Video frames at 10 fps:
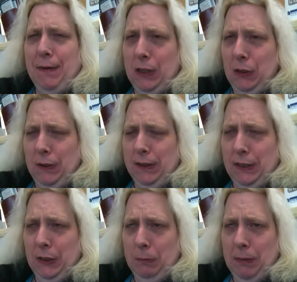including the
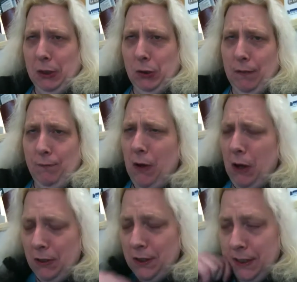New Madrid
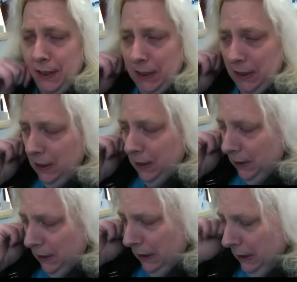Fault?
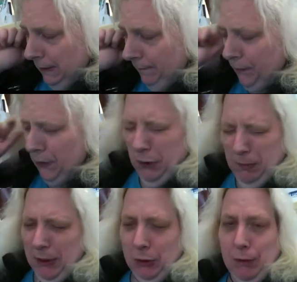The New
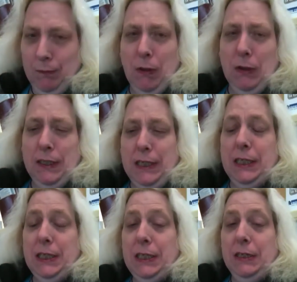Madrid Fault
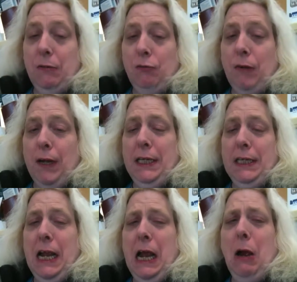is right
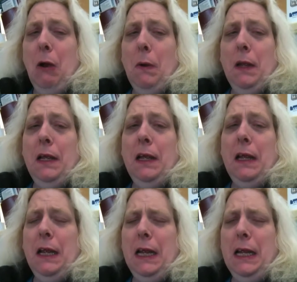now
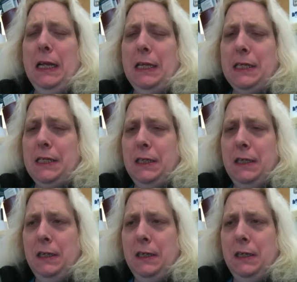is